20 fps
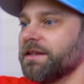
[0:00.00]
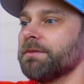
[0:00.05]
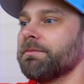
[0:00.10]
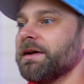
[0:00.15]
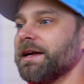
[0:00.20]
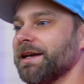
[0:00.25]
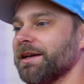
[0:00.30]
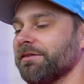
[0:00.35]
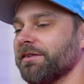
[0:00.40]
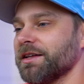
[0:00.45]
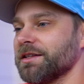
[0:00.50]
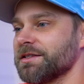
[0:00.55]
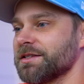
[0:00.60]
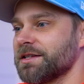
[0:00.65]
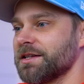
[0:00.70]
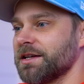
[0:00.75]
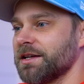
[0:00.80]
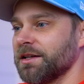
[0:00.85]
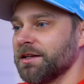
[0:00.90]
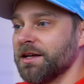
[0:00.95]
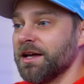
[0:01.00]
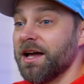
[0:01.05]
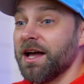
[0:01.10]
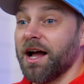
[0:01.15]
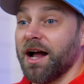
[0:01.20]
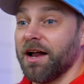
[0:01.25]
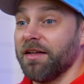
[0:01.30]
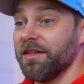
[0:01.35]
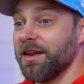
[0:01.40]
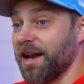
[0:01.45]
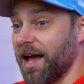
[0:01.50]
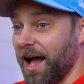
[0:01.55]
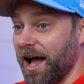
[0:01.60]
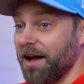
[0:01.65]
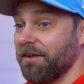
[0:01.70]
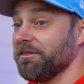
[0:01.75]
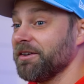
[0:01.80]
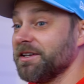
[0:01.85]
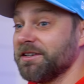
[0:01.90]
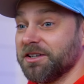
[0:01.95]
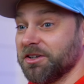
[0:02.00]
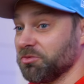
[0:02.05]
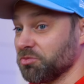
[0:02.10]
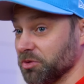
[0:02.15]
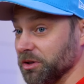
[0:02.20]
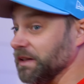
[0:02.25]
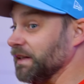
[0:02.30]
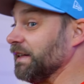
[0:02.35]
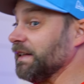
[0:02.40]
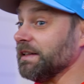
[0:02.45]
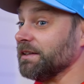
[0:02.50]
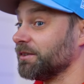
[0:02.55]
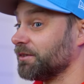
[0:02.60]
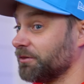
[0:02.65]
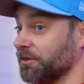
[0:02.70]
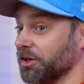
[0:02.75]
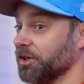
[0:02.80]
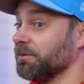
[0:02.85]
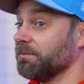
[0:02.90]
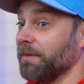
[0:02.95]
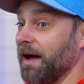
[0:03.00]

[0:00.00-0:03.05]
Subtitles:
in the main event scene, and then having a really good